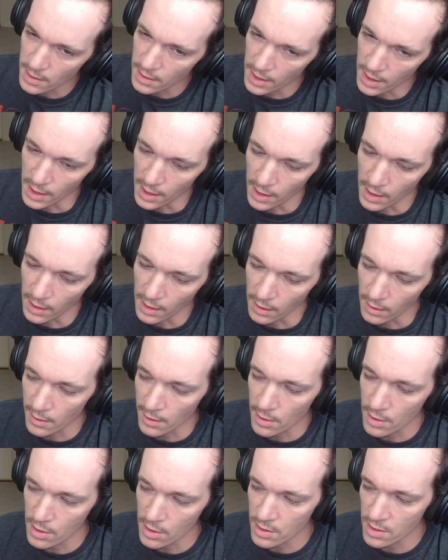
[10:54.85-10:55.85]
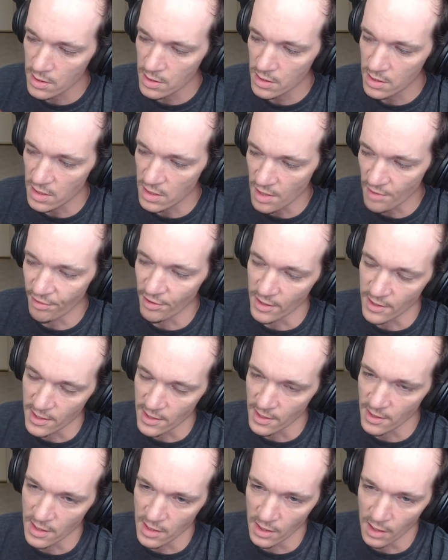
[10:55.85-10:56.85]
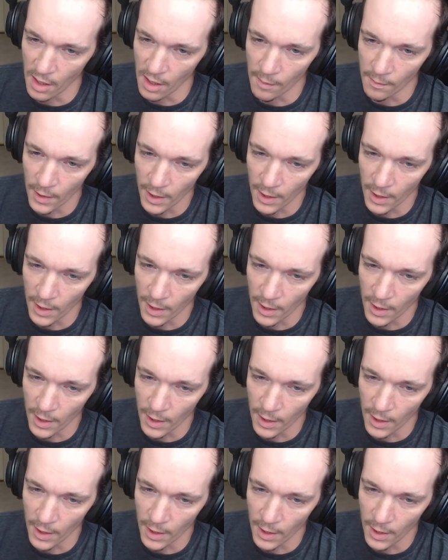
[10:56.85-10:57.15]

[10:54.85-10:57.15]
and there's differences in them.